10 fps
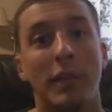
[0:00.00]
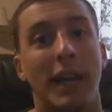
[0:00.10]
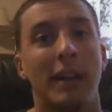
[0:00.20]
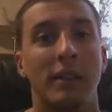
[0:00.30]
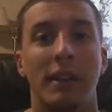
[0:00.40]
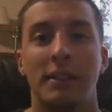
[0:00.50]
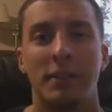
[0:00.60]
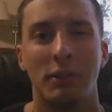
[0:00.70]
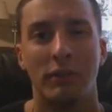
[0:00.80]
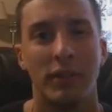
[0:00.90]
We got a nice
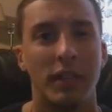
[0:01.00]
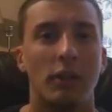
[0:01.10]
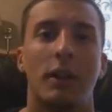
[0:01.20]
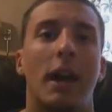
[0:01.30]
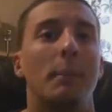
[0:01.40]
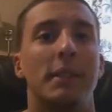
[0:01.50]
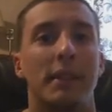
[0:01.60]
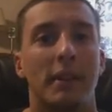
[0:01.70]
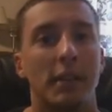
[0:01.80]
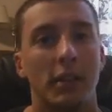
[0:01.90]
little video
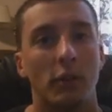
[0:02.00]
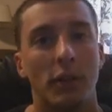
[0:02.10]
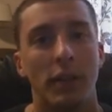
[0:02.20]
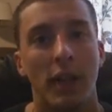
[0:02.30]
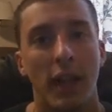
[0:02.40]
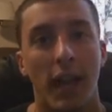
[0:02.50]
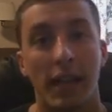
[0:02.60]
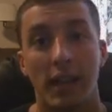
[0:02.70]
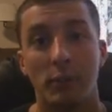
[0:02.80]
commentary going, and I'm